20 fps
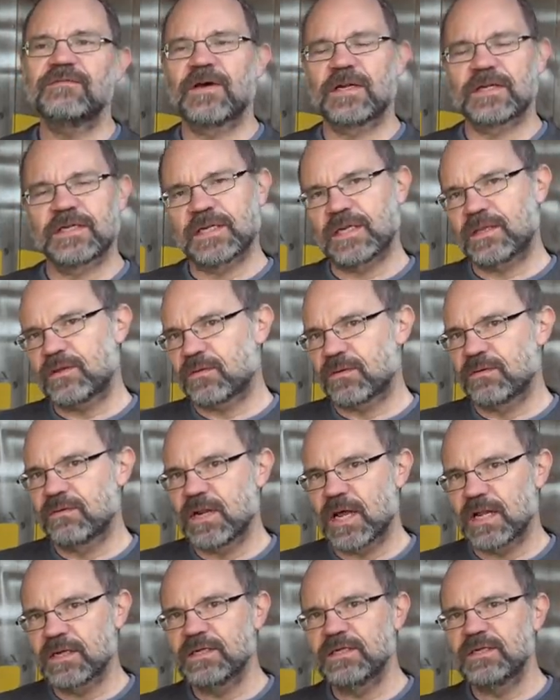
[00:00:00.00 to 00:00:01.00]
funded through
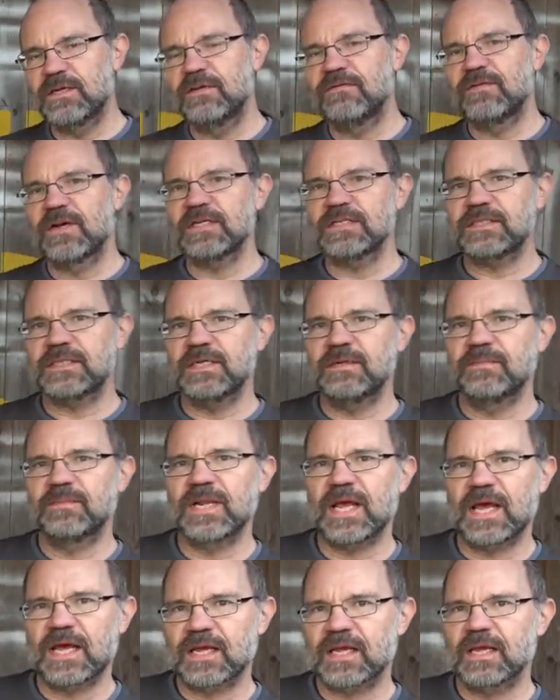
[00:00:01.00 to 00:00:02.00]
Lund University and
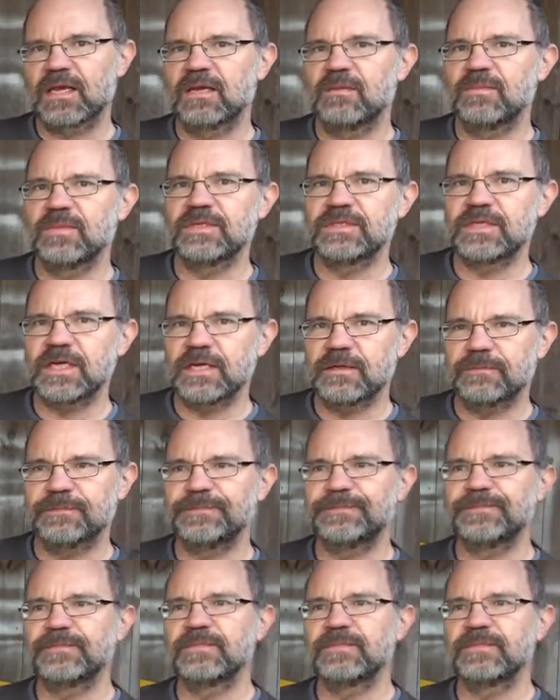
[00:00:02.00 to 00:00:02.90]
Blerkinge Museum.